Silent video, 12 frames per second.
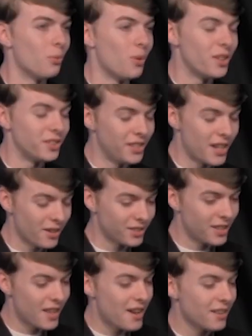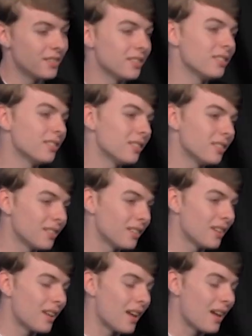Where's he now today?
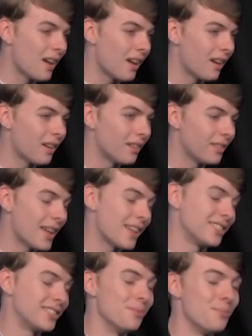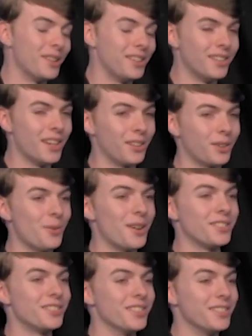That's the million dollar
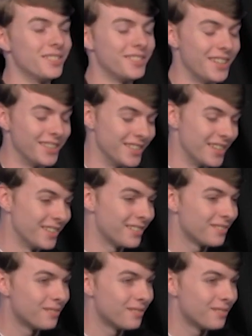question, isn't it?